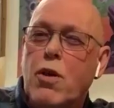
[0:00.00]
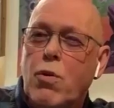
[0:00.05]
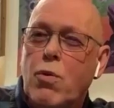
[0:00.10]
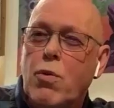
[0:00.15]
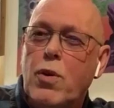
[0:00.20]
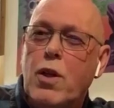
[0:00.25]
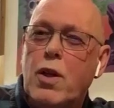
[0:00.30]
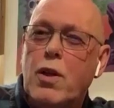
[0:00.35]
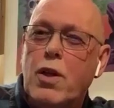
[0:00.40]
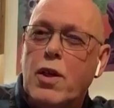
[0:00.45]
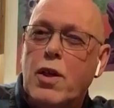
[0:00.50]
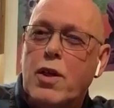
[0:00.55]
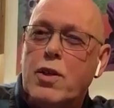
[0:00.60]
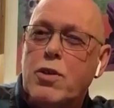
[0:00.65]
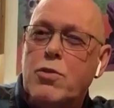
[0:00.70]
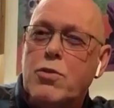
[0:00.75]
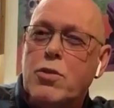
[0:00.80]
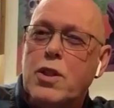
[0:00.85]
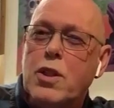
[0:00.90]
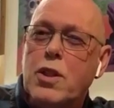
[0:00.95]
How would I like to
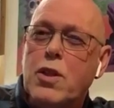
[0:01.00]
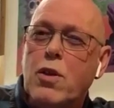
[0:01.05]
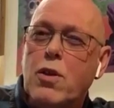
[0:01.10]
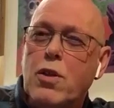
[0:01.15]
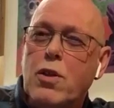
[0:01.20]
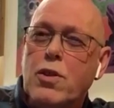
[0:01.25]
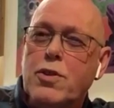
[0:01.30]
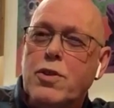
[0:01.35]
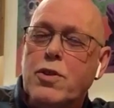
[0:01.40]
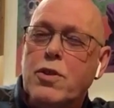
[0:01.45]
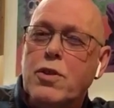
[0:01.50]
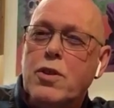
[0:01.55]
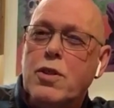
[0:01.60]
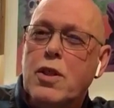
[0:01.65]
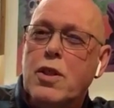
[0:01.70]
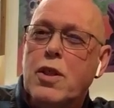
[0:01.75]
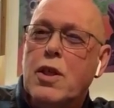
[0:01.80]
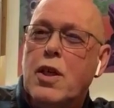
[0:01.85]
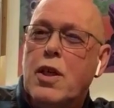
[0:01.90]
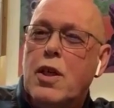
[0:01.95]
see the colors?
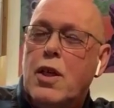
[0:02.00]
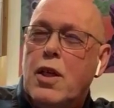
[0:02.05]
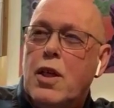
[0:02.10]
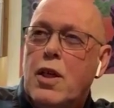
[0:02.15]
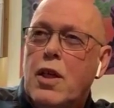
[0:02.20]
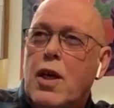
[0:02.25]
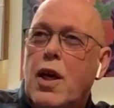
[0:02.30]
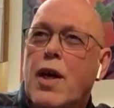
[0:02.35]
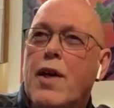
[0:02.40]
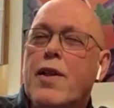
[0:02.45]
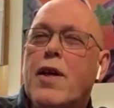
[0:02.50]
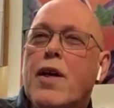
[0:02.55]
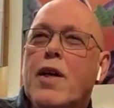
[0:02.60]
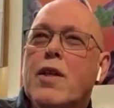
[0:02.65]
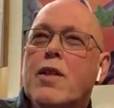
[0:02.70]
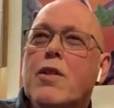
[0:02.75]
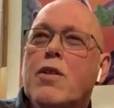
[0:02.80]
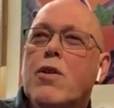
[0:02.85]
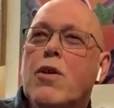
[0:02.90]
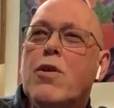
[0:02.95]
And
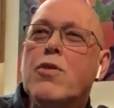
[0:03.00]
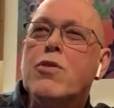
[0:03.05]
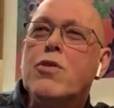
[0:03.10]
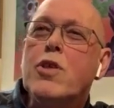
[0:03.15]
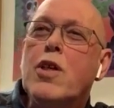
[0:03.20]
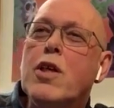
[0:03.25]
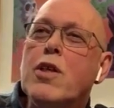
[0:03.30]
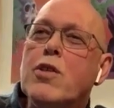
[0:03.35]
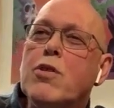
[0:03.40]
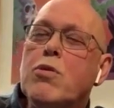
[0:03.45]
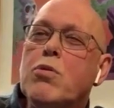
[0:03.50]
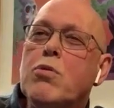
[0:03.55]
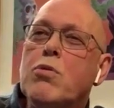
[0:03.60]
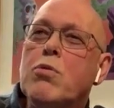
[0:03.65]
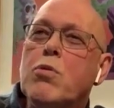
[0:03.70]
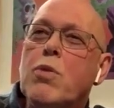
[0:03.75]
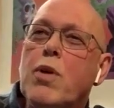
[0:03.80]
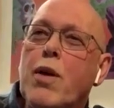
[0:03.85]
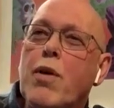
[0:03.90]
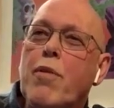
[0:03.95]
I don't try
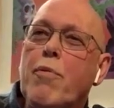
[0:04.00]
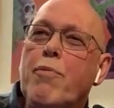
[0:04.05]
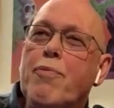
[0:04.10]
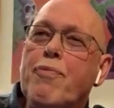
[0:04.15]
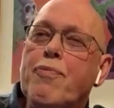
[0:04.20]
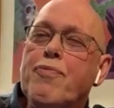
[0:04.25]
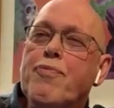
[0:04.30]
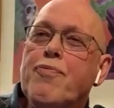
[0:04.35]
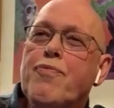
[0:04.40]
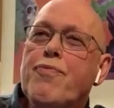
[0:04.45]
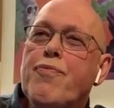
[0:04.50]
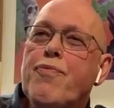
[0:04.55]
to... Um,